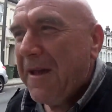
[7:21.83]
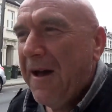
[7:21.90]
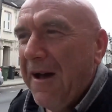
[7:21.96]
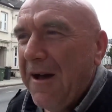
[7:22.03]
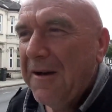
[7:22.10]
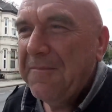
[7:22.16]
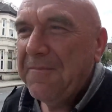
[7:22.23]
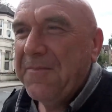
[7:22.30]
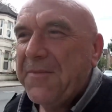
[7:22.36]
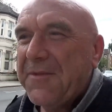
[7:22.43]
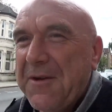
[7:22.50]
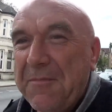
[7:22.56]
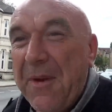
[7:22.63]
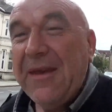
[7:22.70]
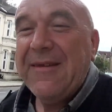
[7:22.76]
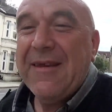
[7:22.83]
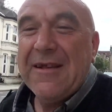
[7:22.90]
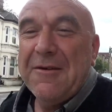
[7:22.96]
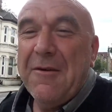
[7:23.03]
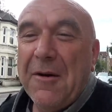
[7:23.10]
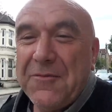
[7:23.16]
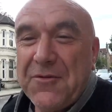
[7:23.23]
um, so
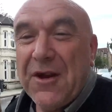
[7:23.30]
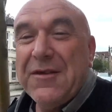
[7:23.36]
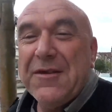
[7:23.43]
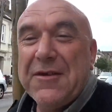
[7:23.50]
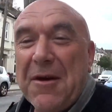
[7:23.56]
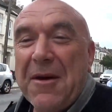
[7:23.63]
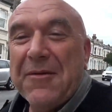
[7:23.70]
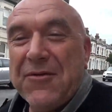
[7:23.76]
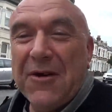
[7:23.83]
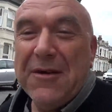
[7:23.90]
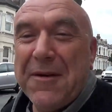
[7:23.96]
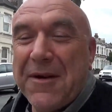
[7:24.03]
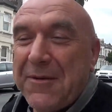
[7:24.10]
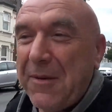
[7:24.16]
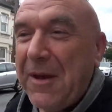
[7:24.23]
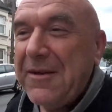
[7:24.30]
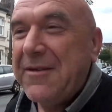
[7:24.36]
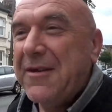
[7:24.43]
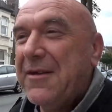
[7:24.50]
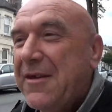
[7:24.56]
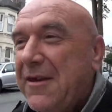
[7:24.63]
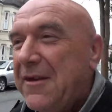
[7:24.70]
basically, what I'm trying to do, I'm trying to
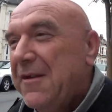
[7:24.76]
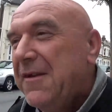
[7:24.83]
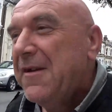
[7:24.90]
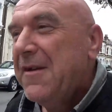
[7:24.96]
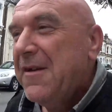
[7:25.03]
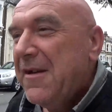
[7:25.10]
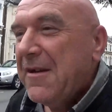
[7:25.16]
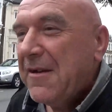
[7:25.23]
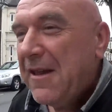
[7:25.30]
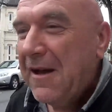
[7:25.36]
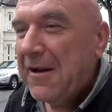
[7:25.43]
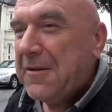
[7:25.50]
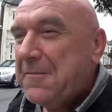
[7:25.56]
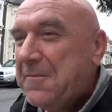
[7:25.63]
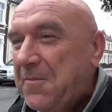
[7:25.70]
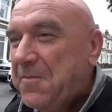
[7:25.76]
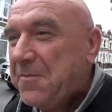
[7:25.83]
explain to you that, like,